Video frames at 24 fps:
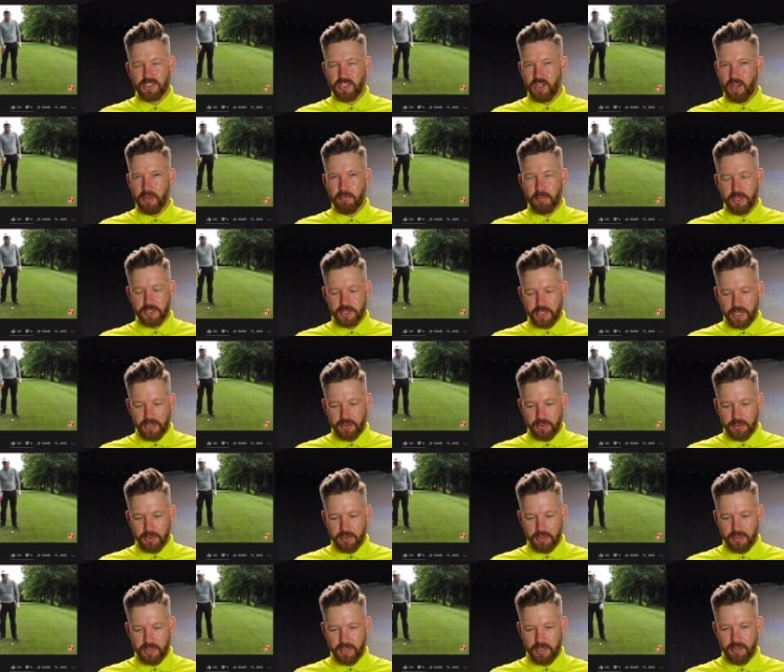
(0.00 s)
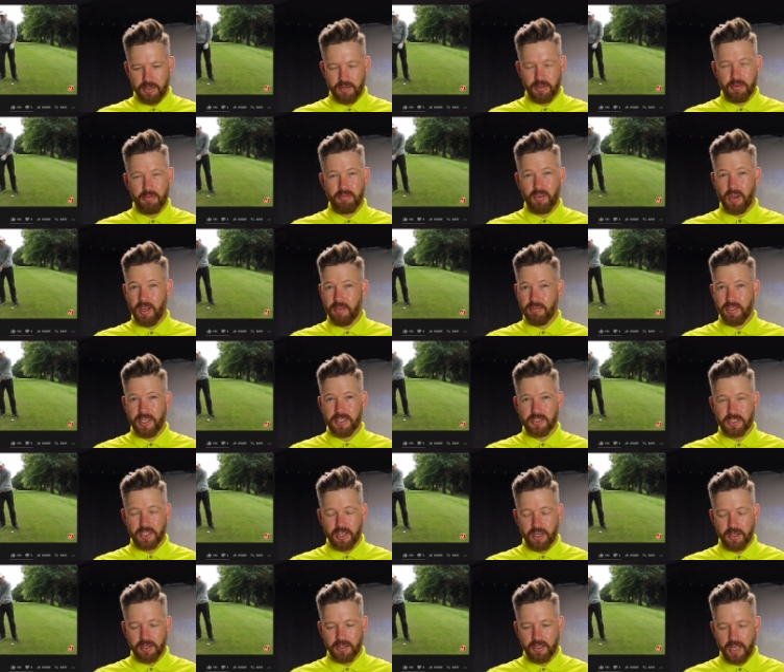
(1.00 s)
started my channel five years
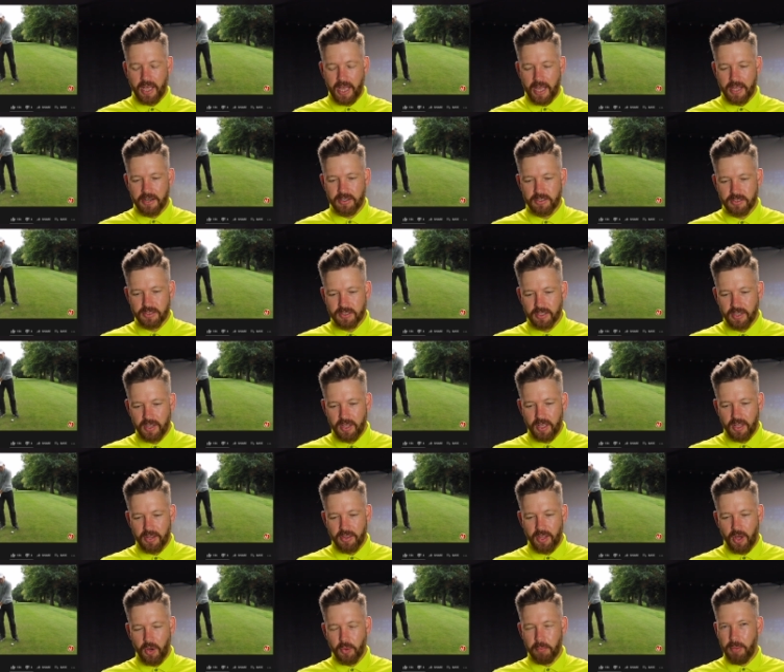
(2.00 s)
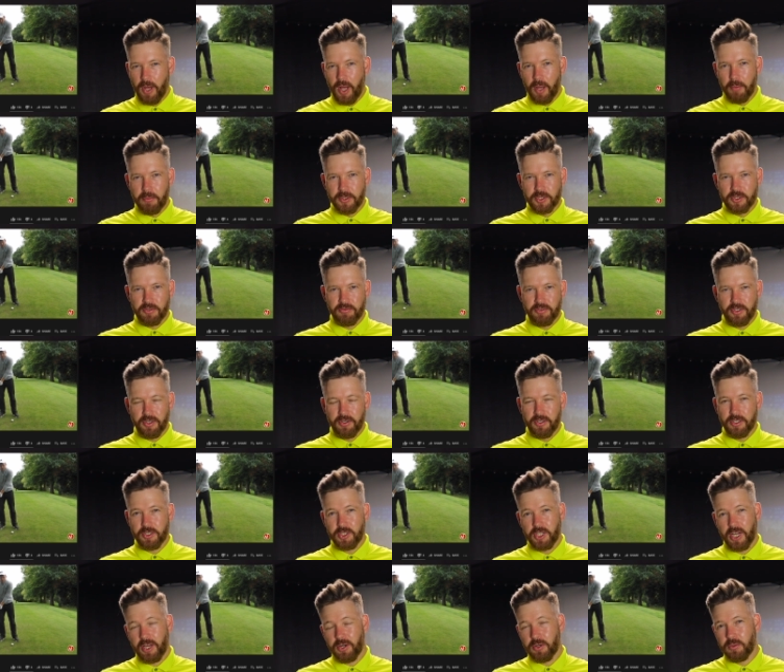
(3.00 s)
ago, and the whole purpose of doing this
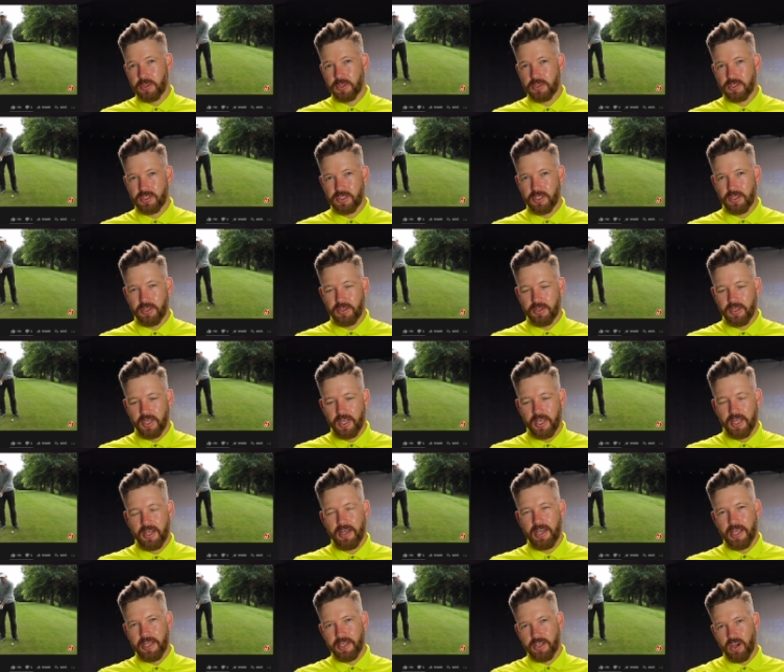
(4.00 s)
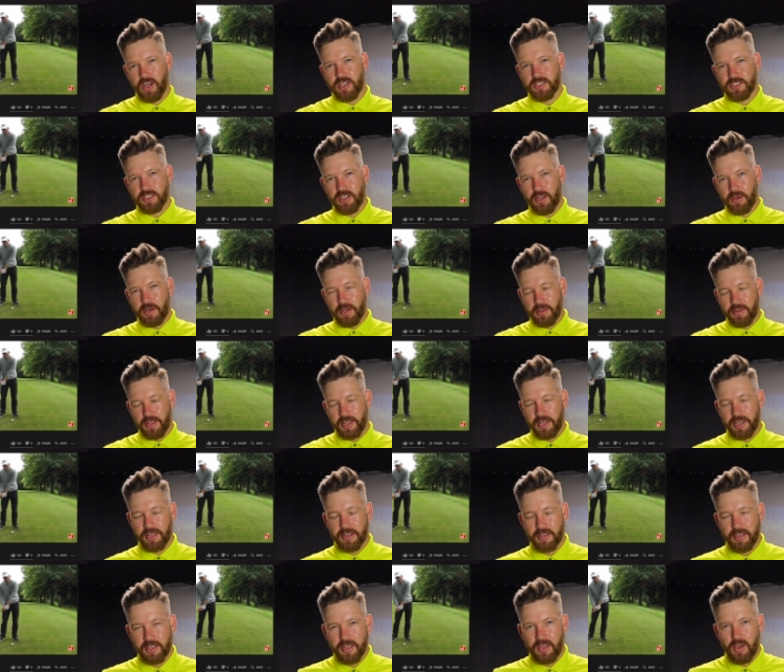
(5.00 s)
channel was to let you guys know out there
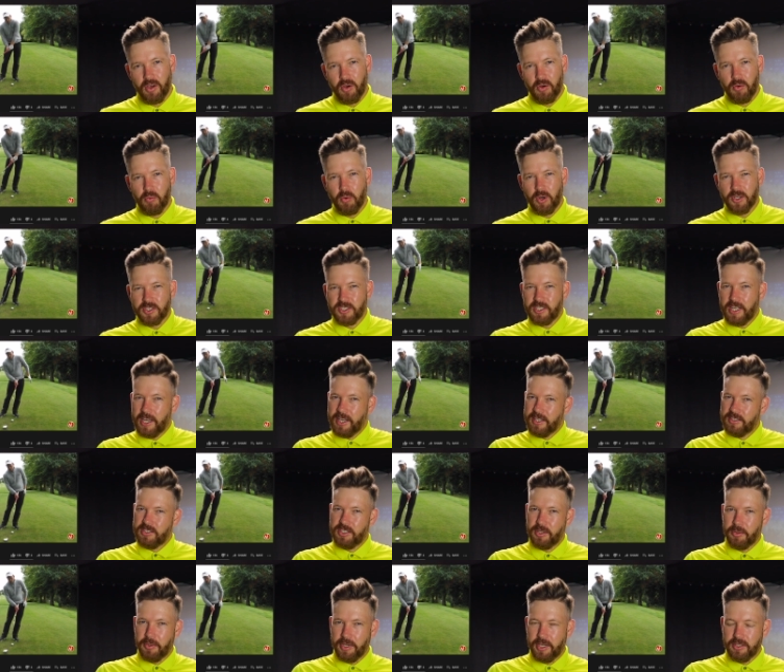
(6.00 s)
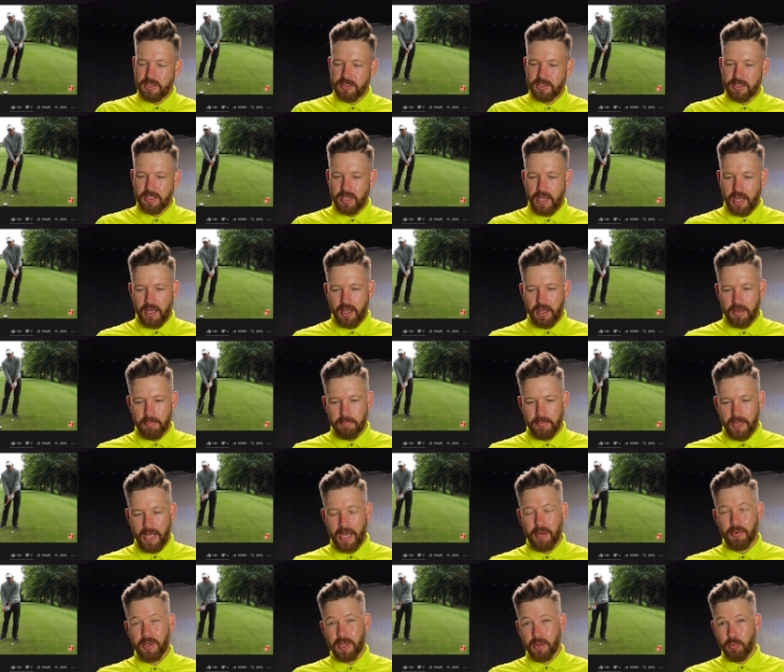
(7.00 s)
what stack and tilt is, um,
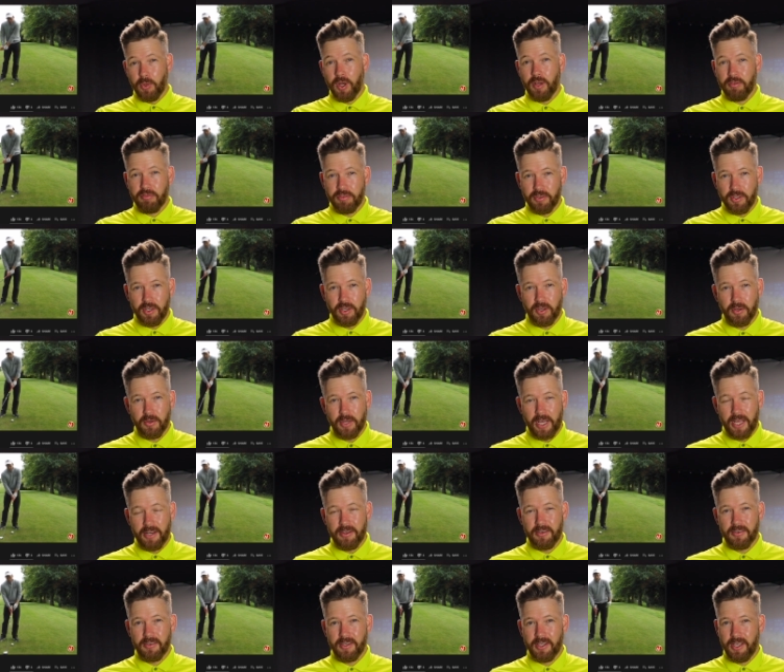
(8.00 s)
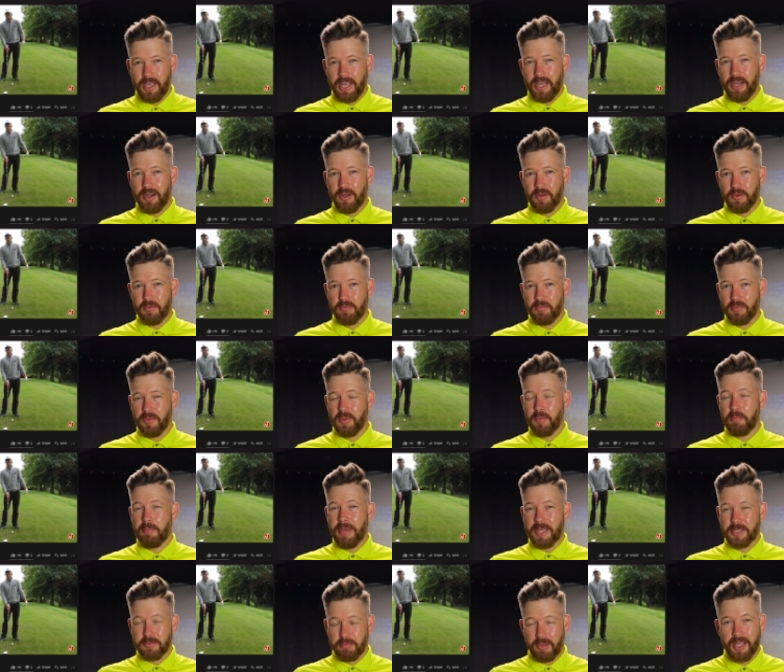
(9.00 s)
how it can work for you, and how the
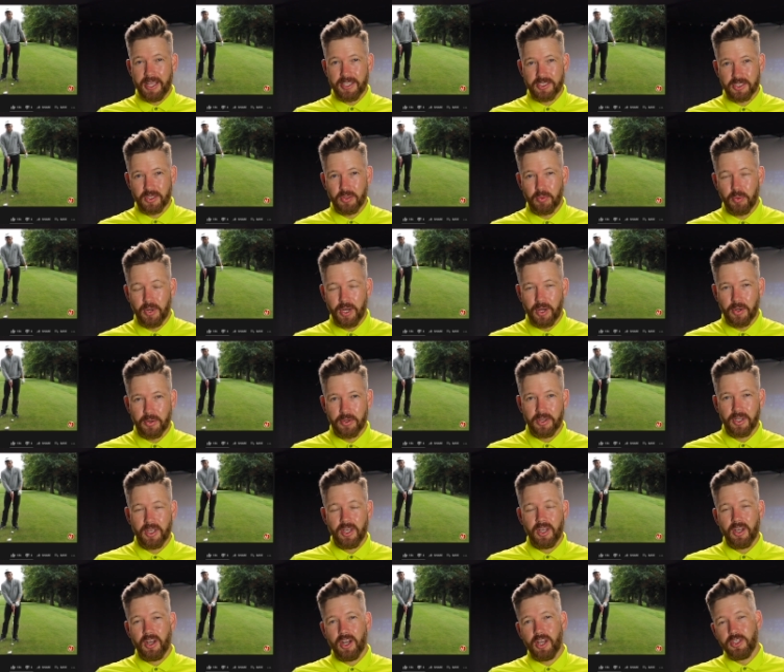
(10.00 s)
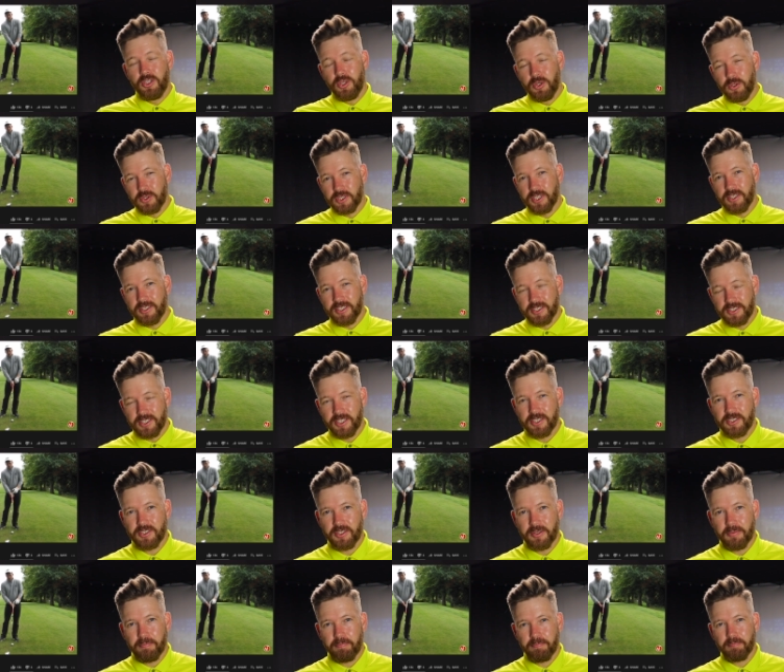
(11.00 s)
best players in the world are using the
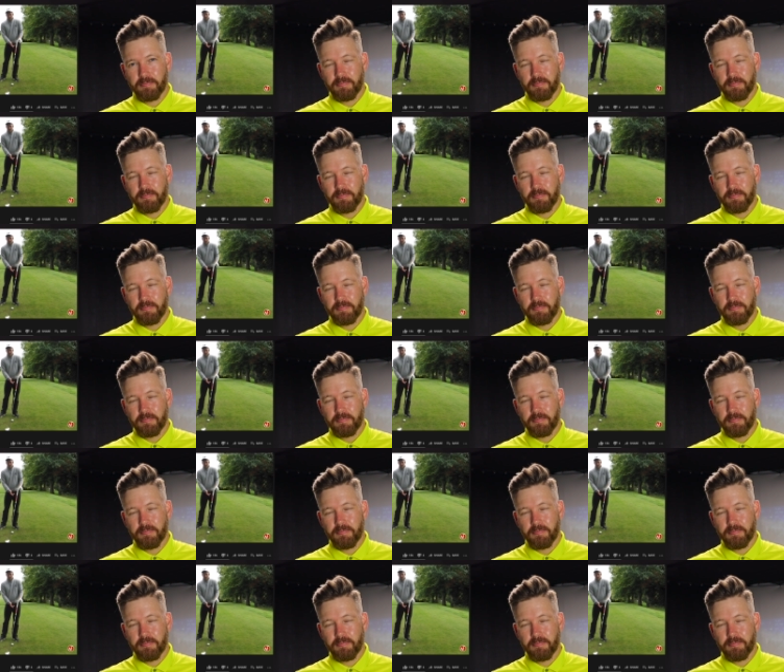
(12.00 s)
system.